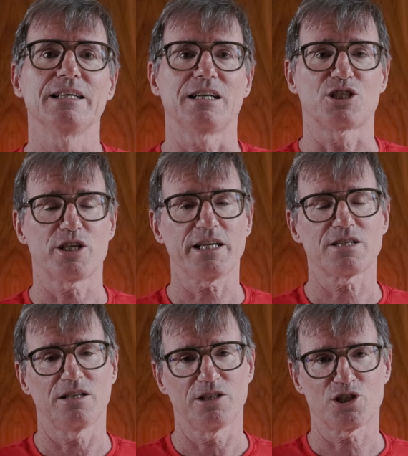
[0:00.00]
I checked,
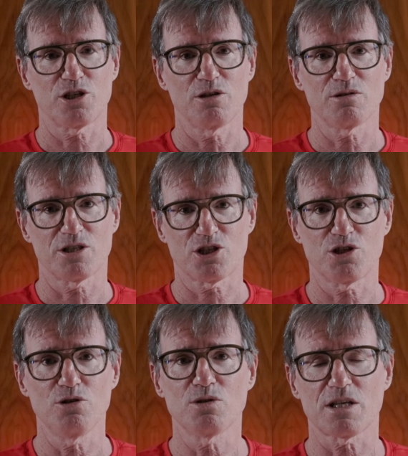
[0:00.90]
and the
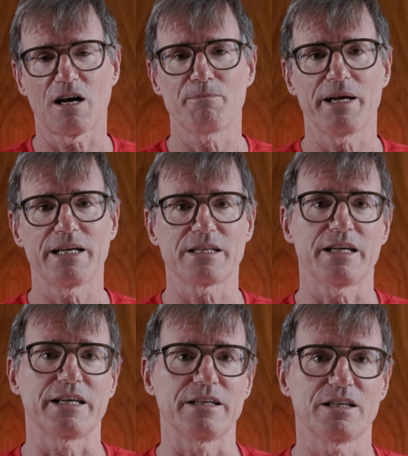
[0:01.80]
shoes are made
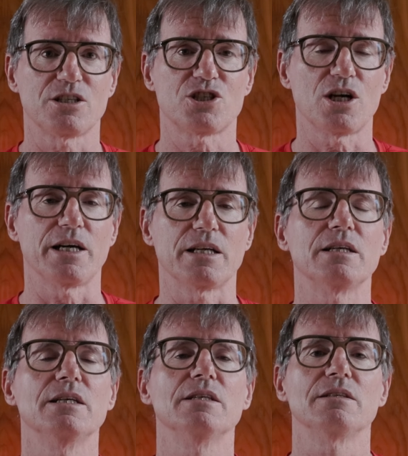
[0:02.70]
in China.
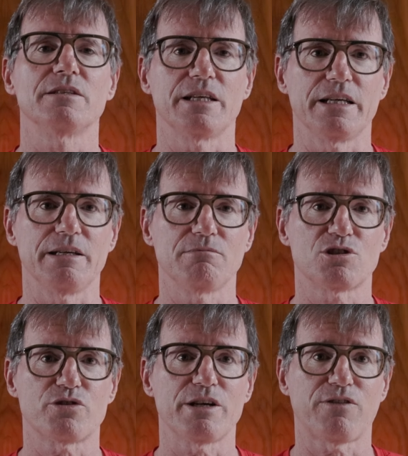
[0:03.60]
The
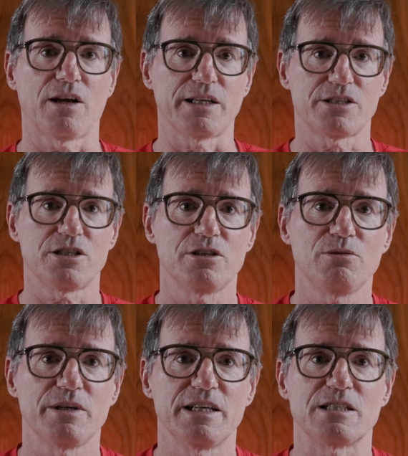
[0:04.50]
Streakfly
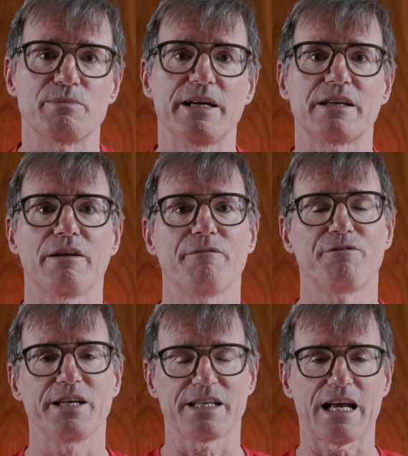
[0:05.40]
2 is made in
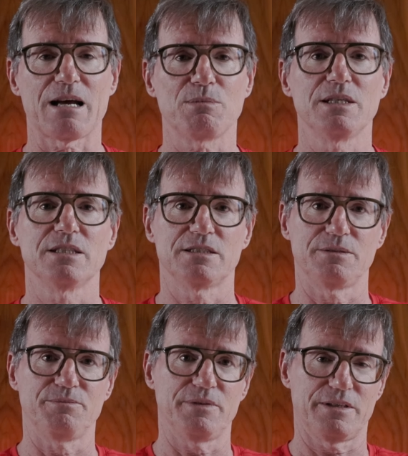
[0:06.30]
Vietnam,
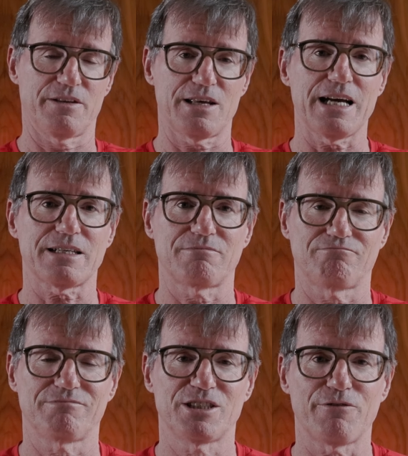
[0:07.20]
and that
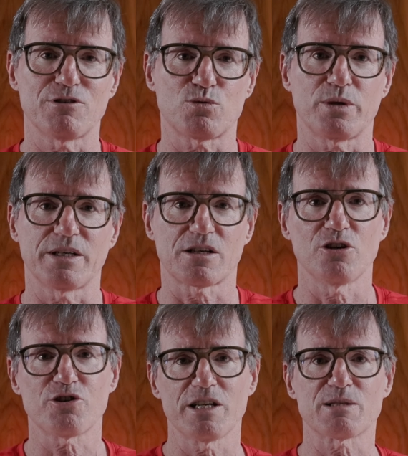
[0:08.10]
difference between the
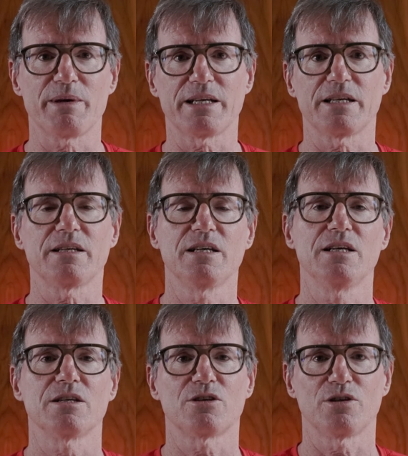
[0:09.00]
country it's made in
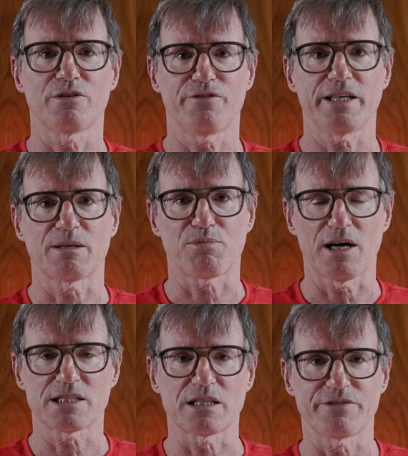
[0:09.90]
could affect the
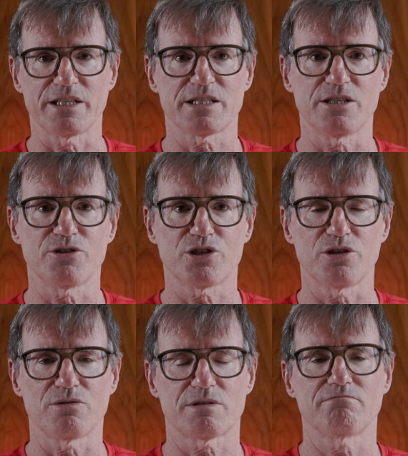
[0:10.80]
pricing of these 2
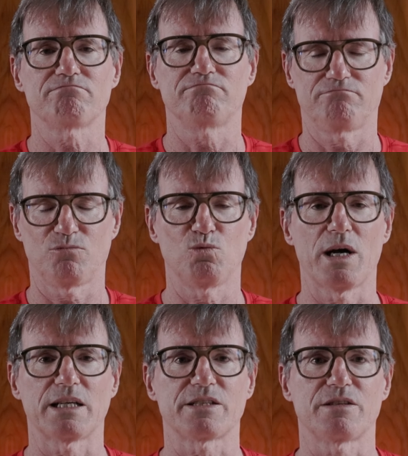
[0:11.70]
shoes
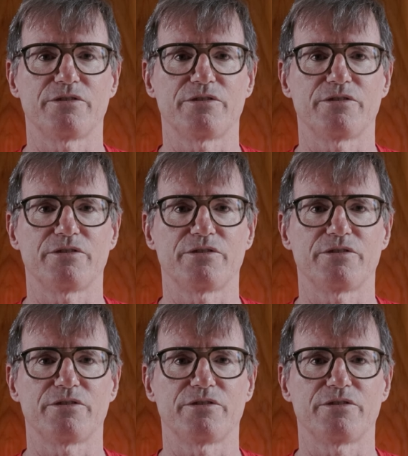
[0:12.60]
well into the